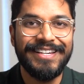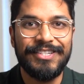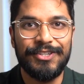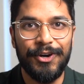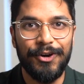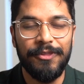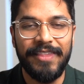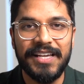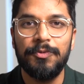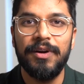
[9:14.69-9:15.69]
So
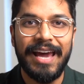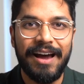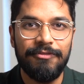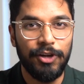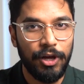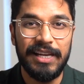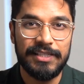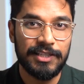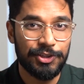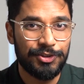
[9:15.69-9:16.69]
that's where you have a lot
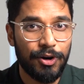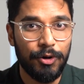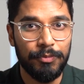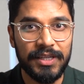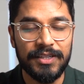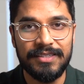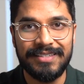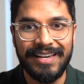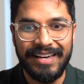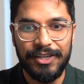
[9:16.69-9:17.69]
less control
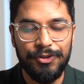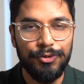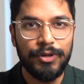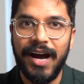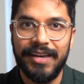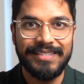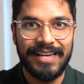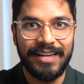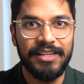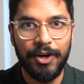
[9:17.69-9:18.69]
because you can't
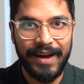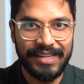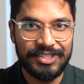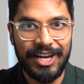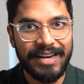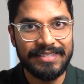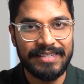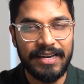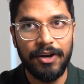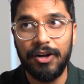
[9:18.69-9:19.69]
exactly go outside and
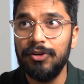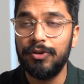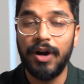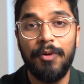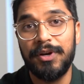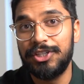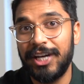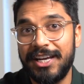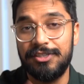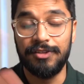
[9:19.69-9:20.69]
say, oh, look, I want to
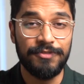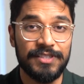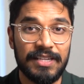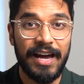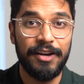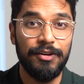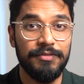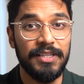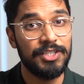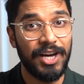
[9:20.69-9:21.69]
change the facade
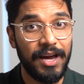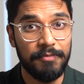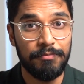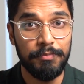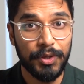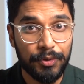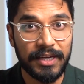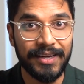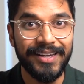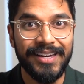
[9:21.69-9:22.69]
of the entire
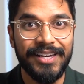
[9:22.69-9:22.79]
building.